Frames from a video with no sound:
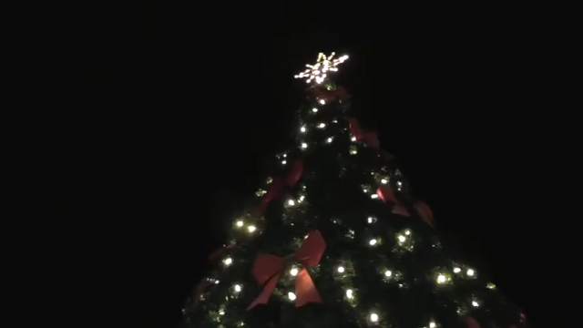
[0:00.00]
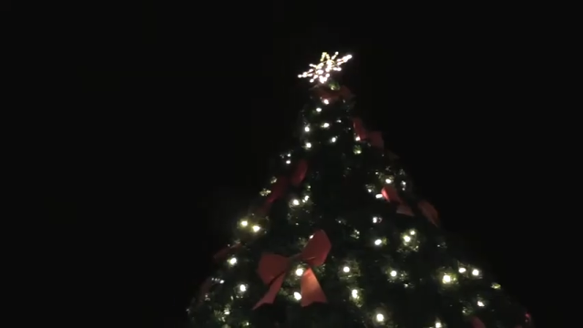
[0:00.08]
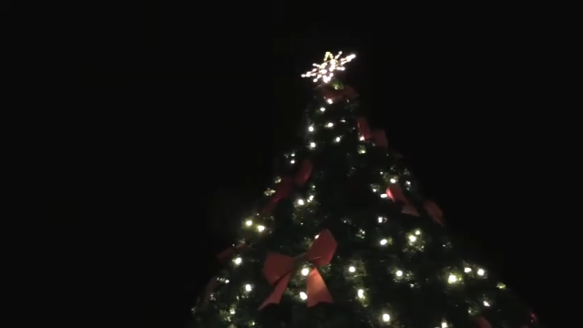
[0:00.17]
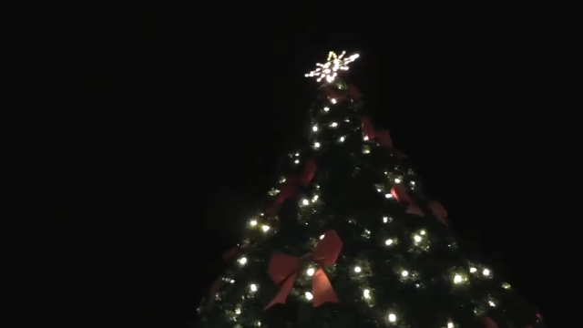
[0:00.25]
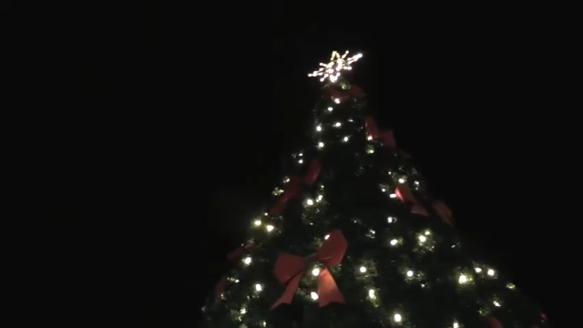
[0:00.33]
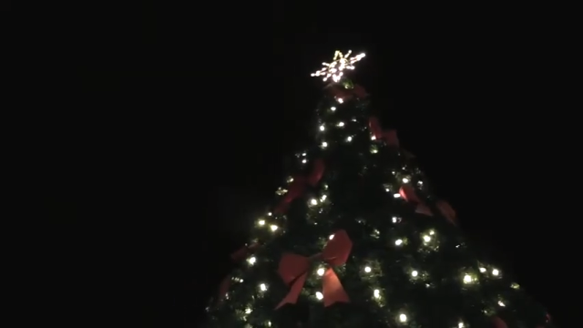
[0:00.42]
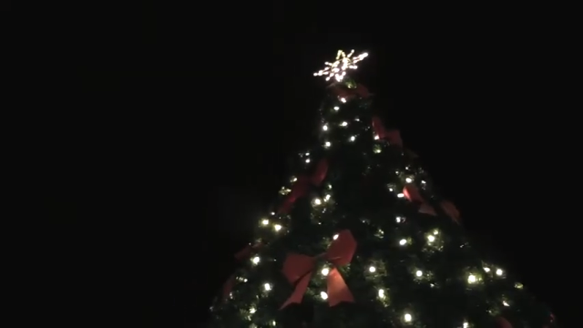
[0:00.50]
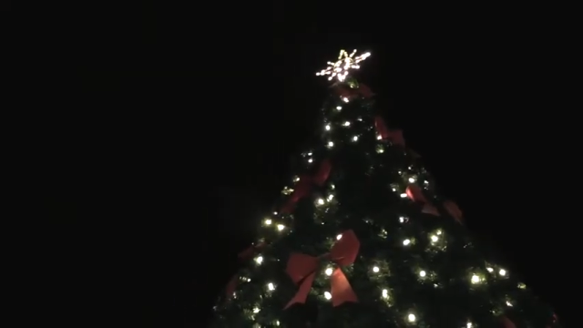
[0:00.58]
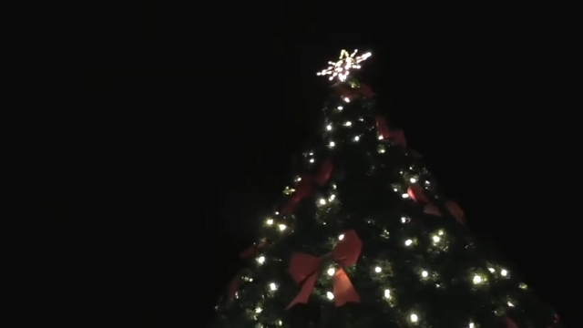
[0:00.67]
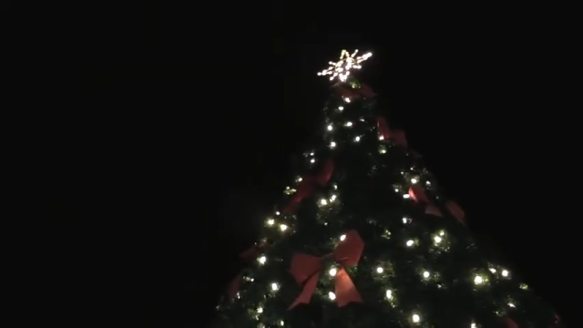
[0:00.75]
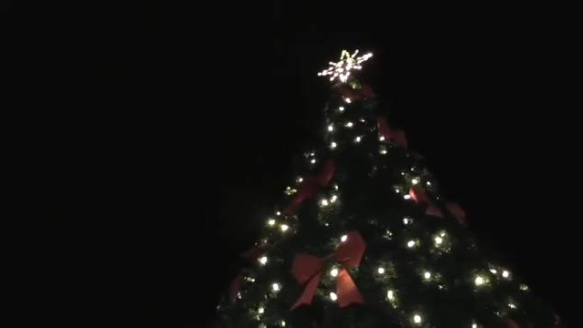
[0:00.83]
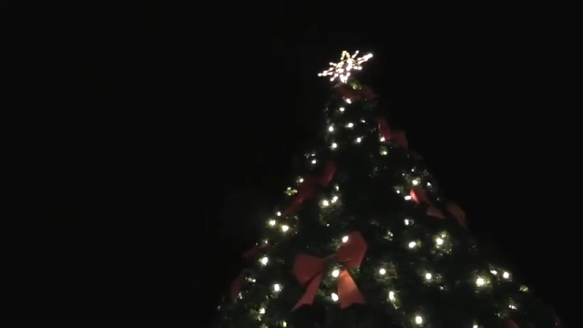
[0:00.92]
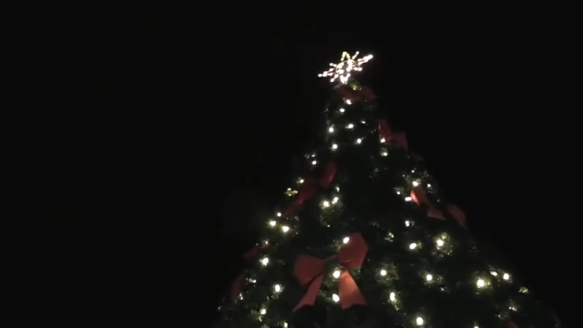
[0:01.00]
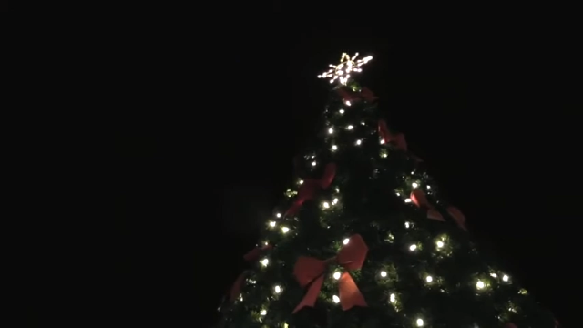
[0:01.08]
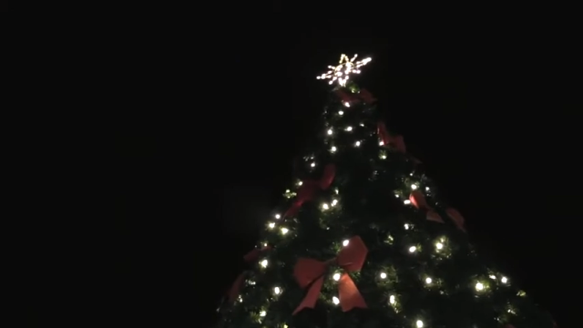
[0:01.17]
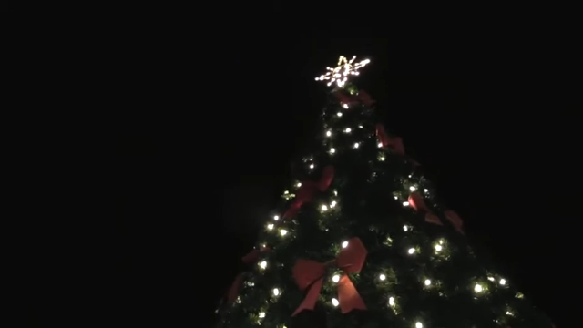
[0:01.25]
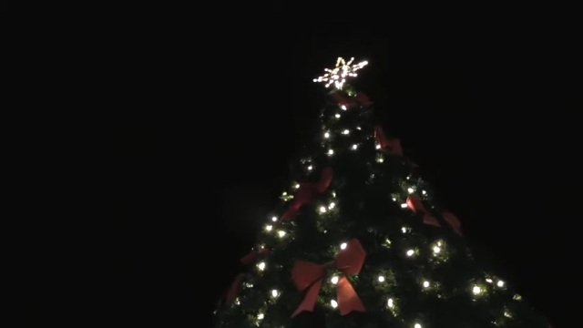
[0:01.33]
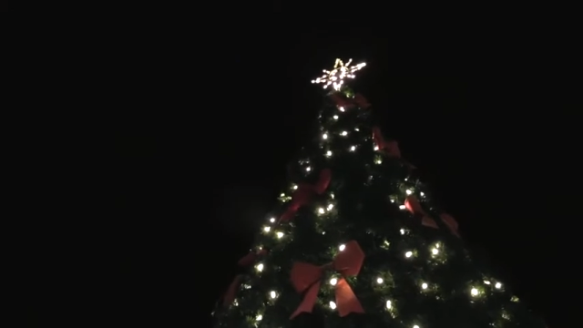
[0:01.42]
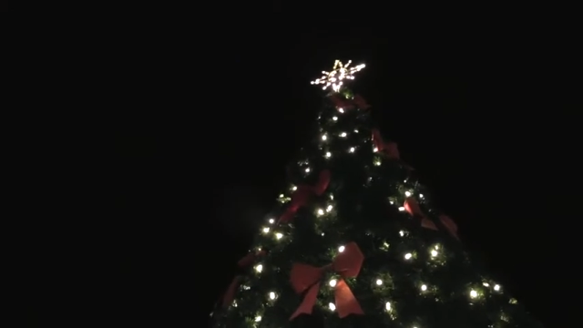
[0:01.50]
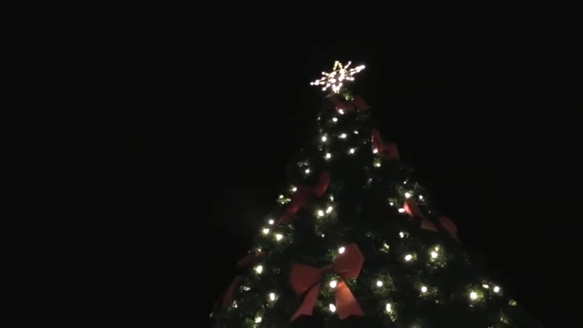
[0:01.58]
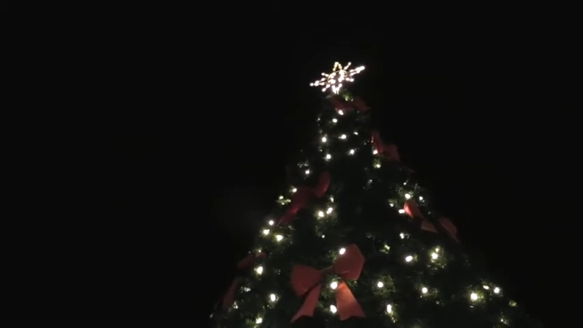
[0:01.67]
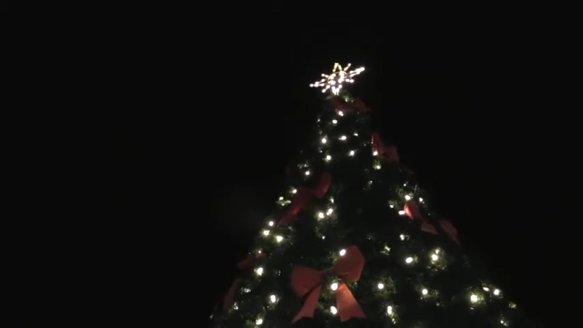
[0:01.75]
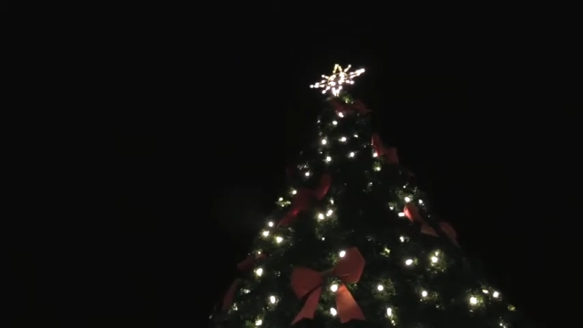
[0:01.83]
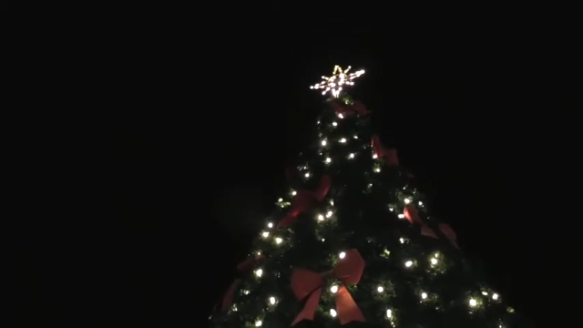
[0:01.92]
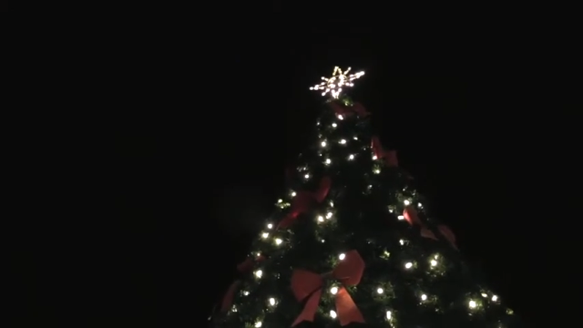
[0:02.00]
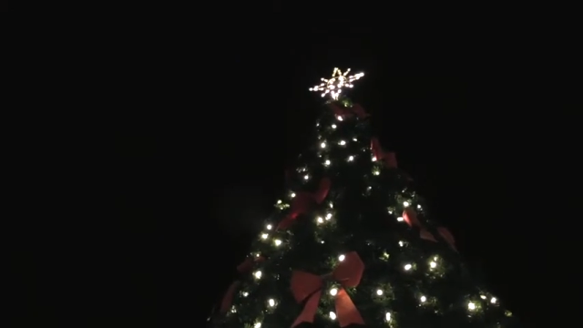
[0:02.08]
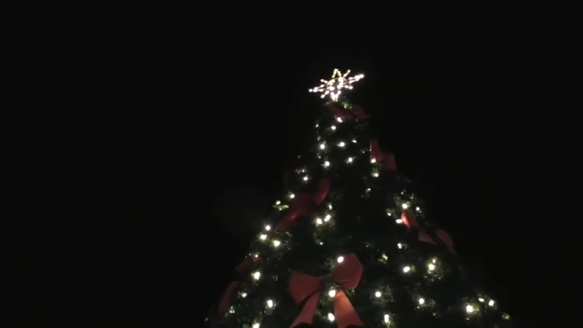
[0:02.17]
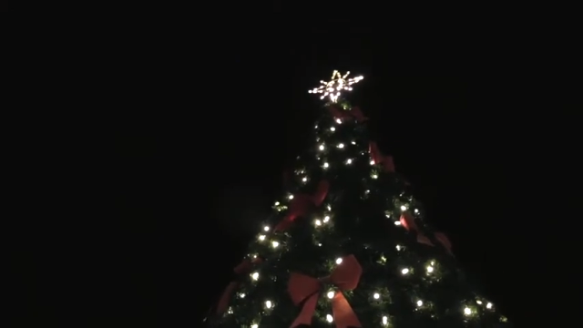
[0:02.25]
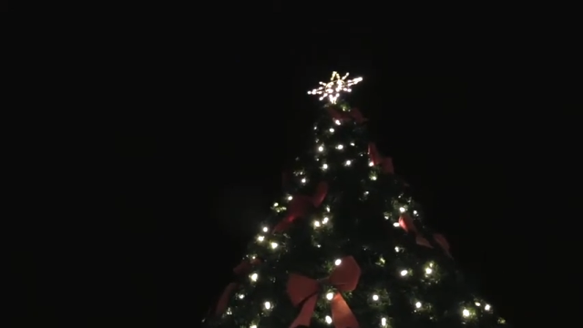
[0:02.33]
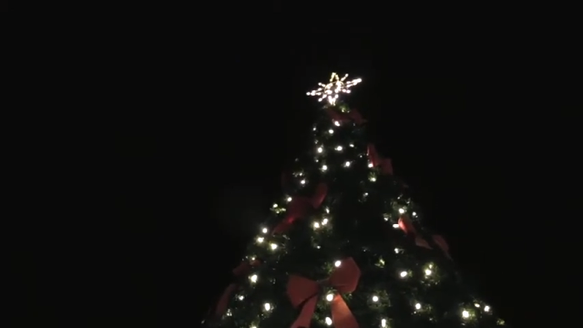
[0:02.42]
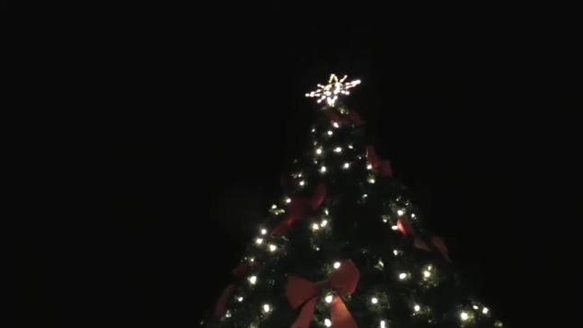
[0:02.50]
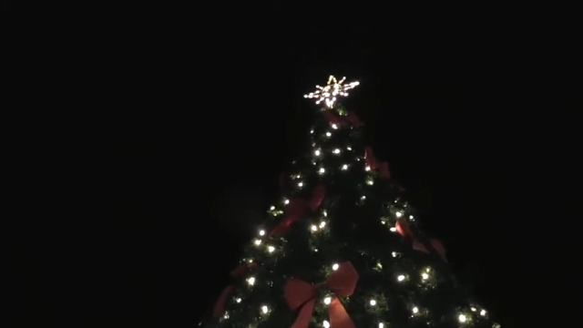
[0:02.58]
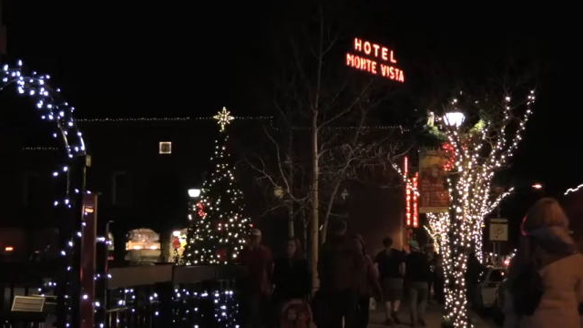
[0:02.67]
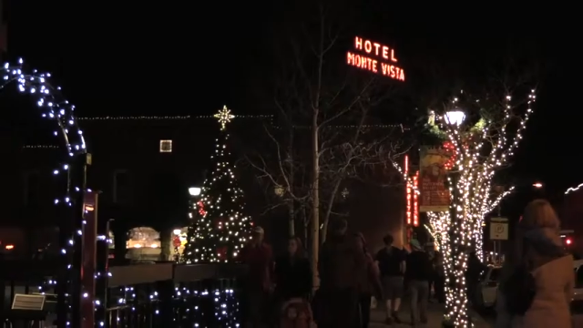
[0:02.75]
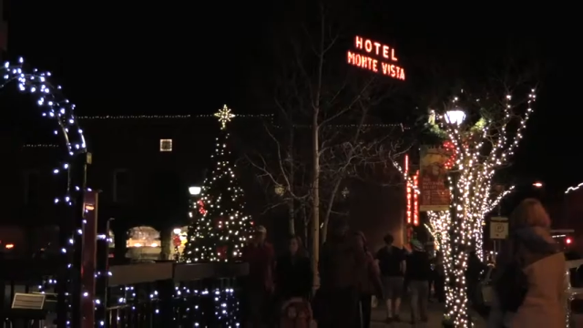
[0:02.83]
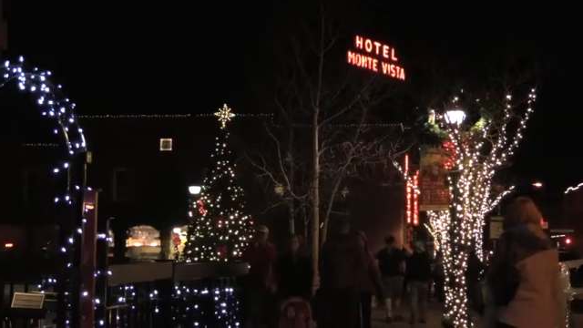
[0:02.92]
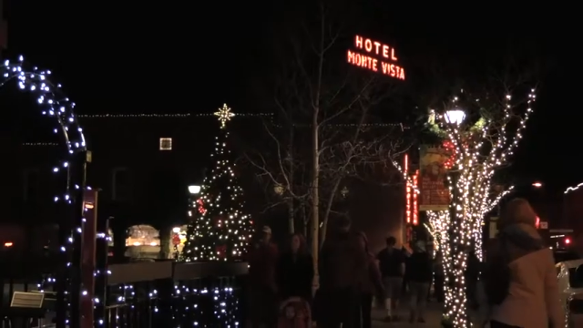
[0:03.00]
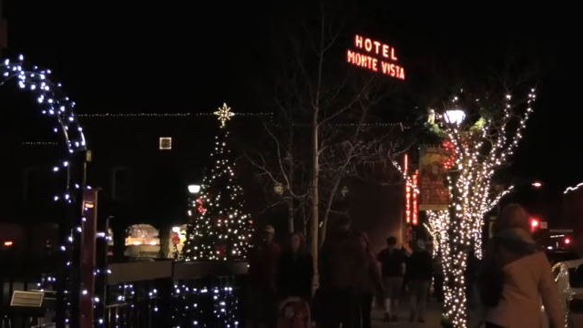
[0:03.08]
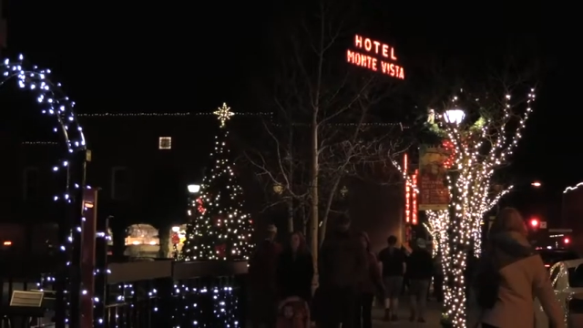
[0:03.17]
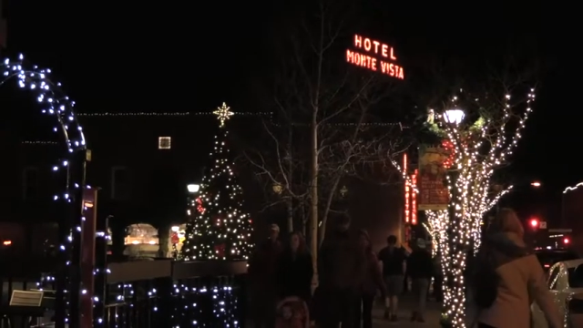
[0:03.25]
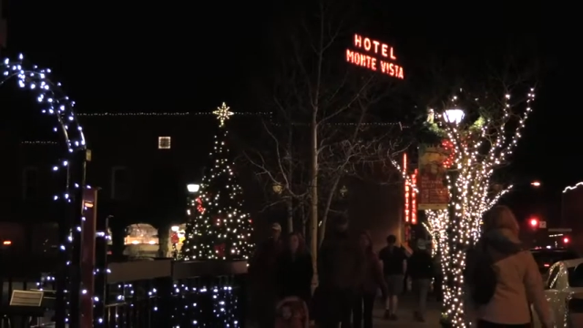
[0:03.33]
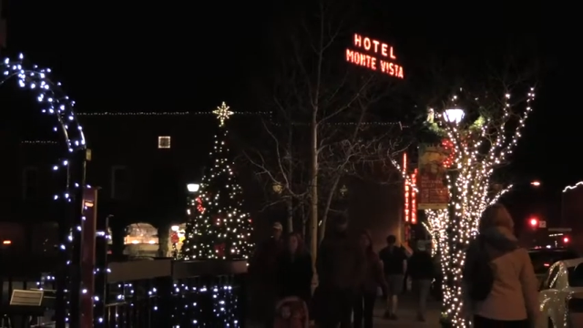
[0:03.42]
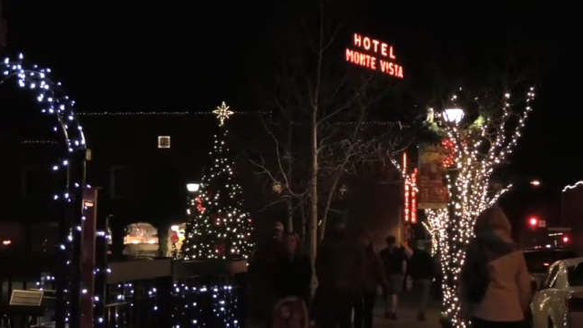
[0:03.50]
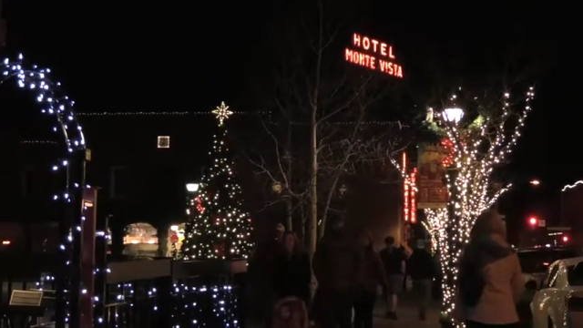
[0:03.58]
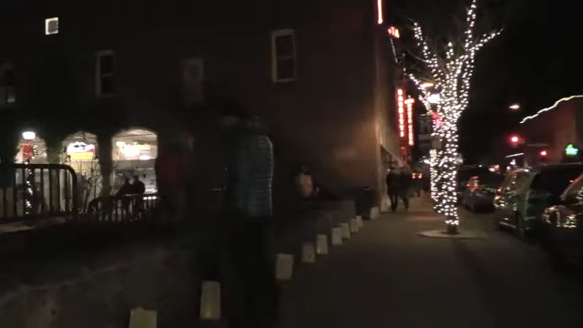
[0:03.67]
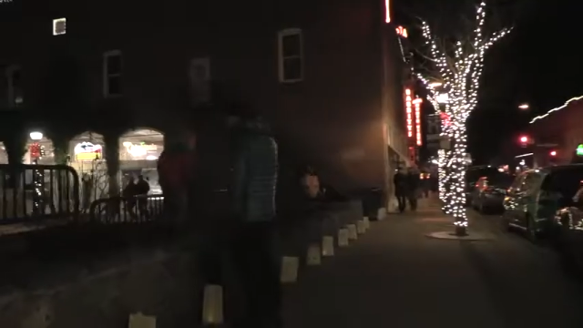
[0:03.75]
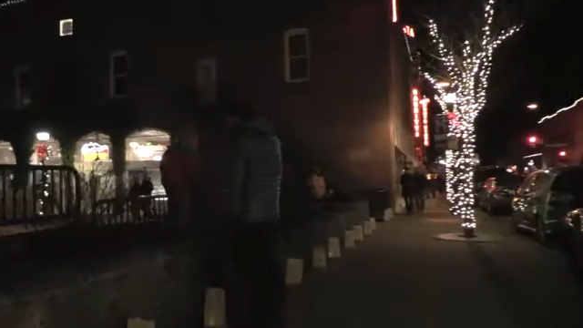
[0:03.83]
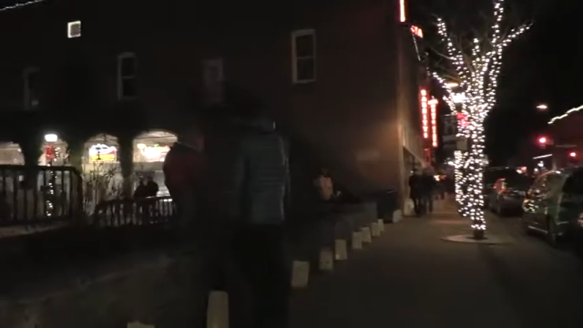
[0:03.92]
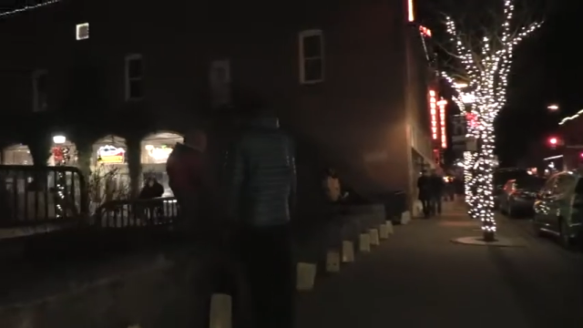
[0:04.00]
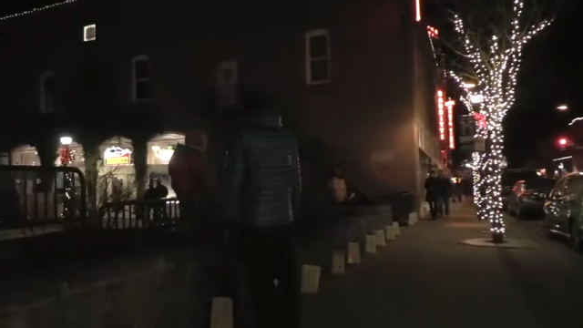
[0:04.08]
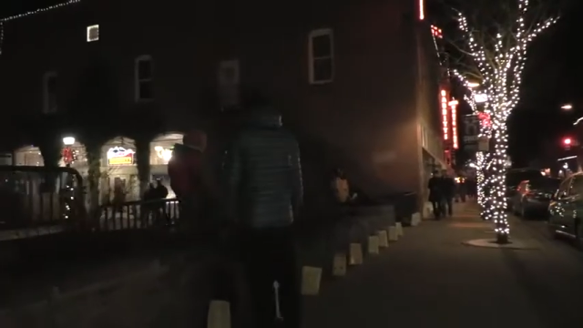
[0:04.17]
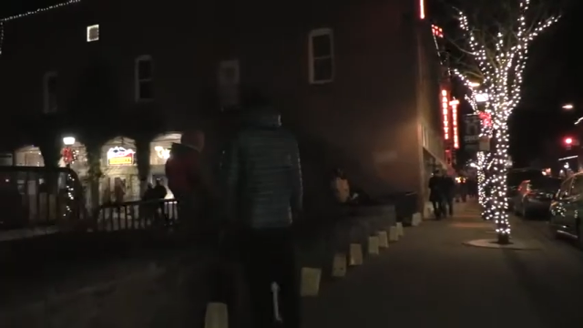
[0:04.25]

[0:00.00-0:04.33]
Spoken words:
(no speaker visible)